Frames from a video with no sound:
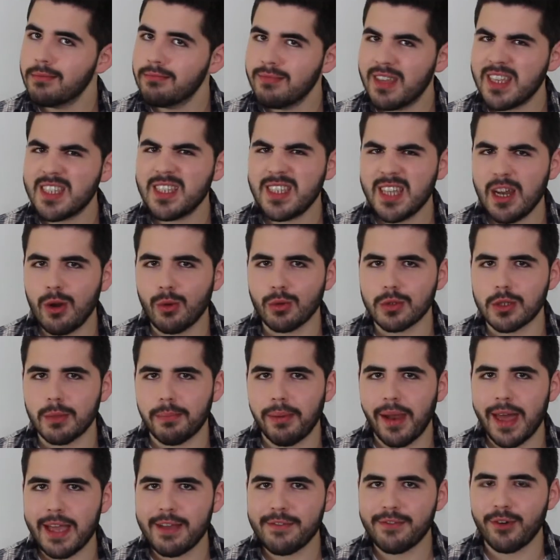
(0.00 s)
There's still all to
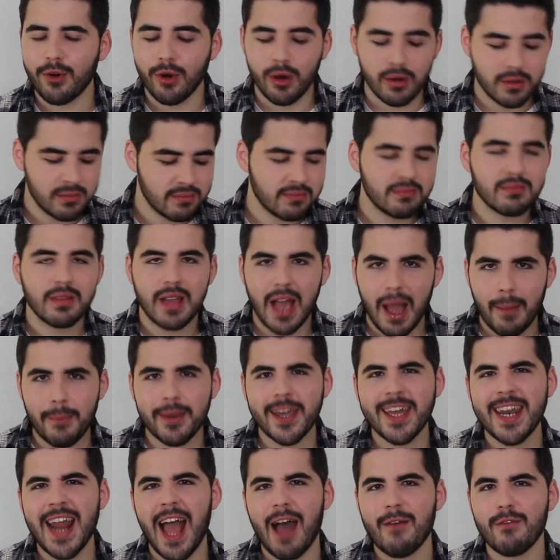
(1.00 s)
play for, and we're
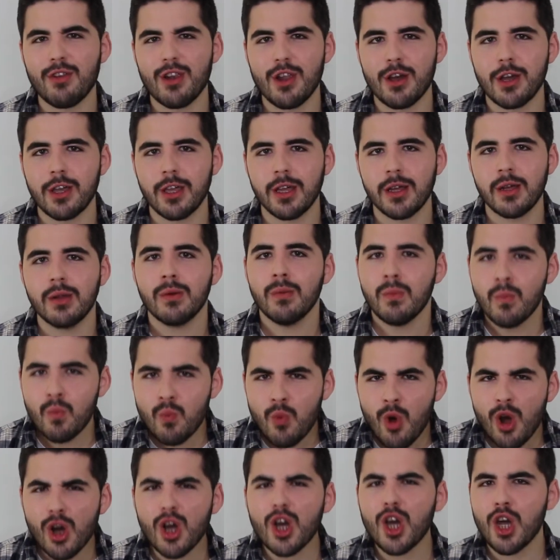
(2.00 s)
going to have a look at
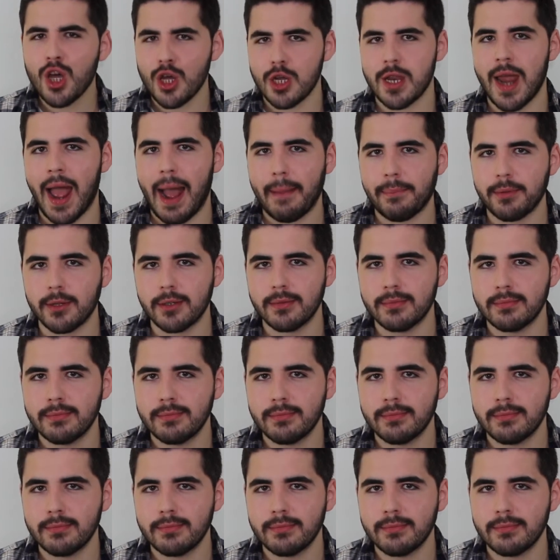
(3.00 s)
what could happen.